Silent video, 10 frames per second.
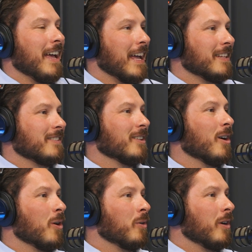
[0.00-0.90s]
And
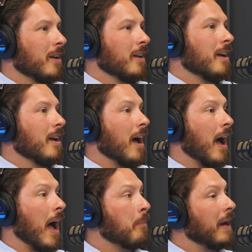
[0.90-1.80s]
so,
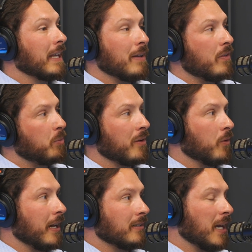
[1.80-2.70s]
but I give a 3 or
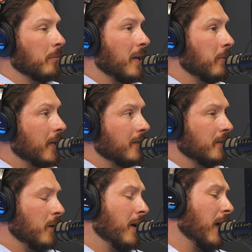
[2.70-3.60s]
4 day timeline because,
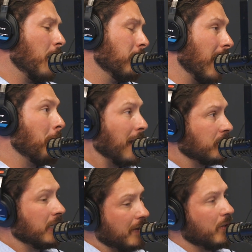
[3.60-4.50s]
I'm
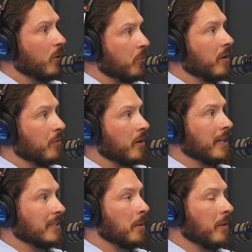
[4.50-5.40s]
actually giving you a 3 or 4
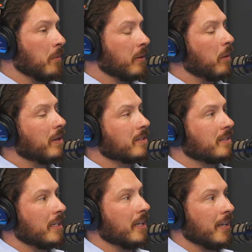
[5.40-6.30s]
day timeline, but I want to
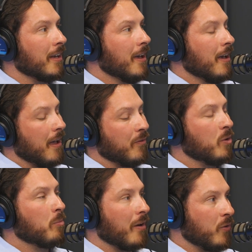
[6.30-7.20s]
see if
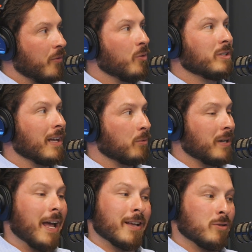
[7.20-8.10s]
you take
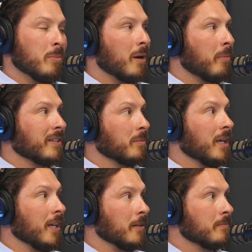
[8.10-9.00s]
3 days, you better bring some
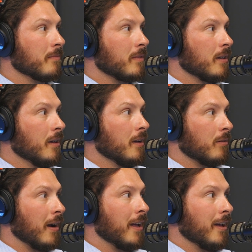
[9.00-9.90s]
heat. Yeah. Right.
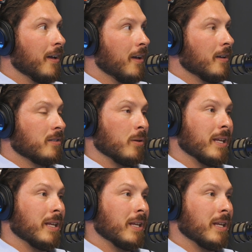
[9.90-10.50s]
Right. Yeah. For sure.